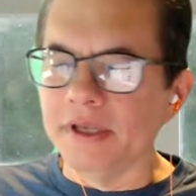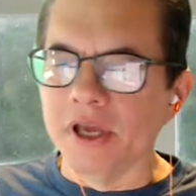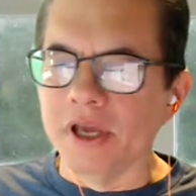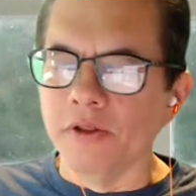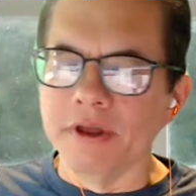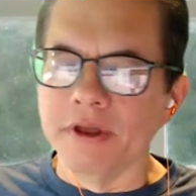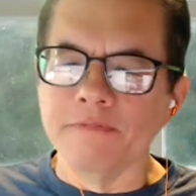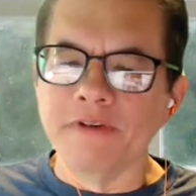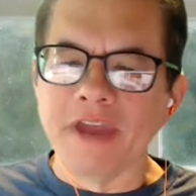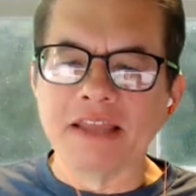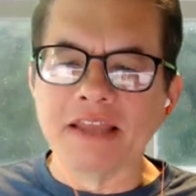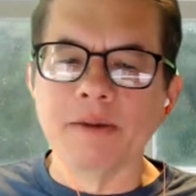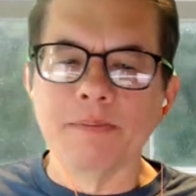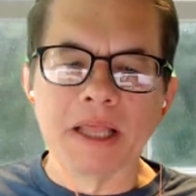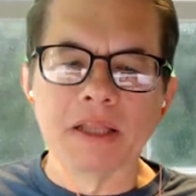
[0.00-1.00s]
the
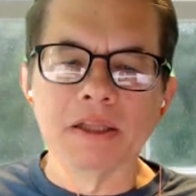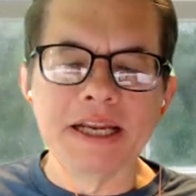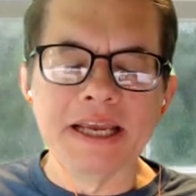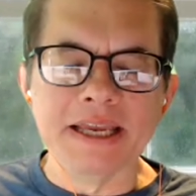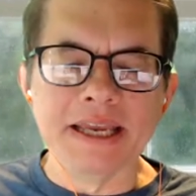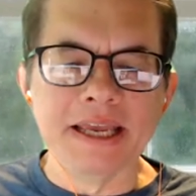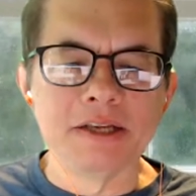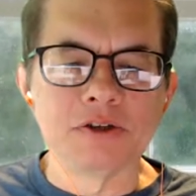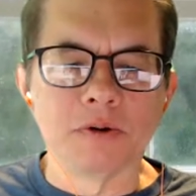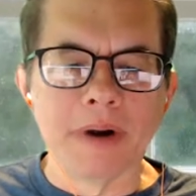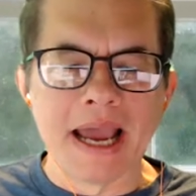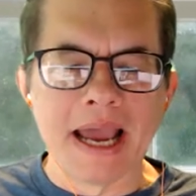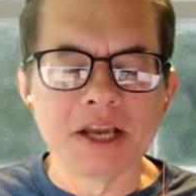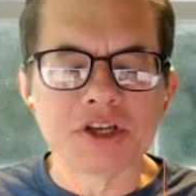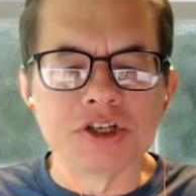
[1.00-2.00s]
availability
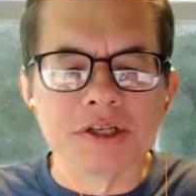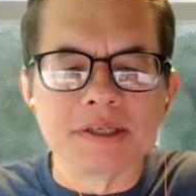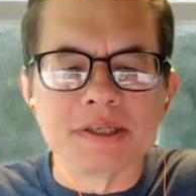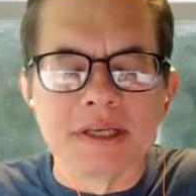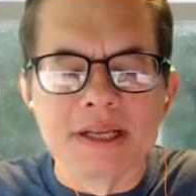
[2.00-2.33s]
interactions.